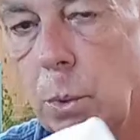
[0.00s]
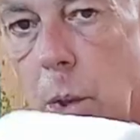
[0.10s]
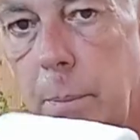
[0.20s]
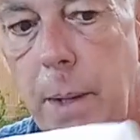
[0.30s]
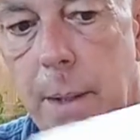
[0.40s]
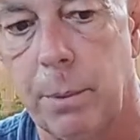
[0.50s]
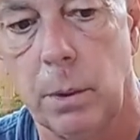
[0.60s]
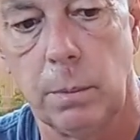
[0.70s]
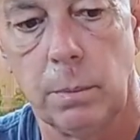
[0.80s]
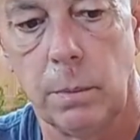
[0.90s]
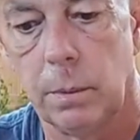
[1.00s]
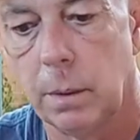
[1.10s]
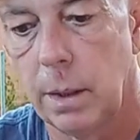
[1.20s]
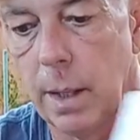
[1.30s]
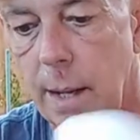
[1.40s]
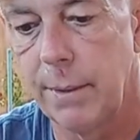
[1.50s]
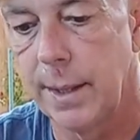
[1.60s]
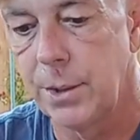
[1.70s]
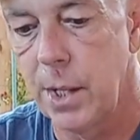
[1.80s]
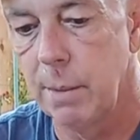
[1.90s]
toilet paper, have
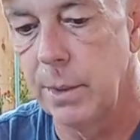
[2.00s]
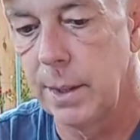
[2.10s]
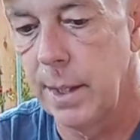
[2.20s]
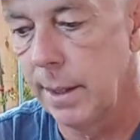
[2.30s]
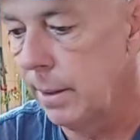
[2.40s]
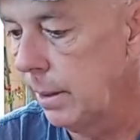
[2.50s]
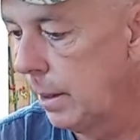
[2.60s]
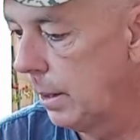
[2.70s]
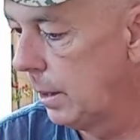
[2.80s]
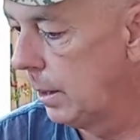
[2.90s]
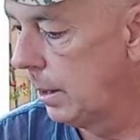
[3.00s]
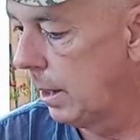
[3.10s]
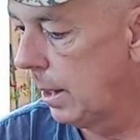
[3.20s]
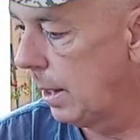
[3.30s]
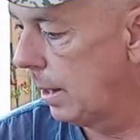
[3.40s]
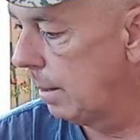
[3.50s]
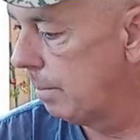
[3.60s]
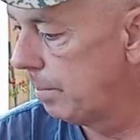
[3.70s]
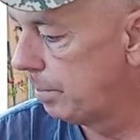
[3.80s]
that jammed in there. Uh,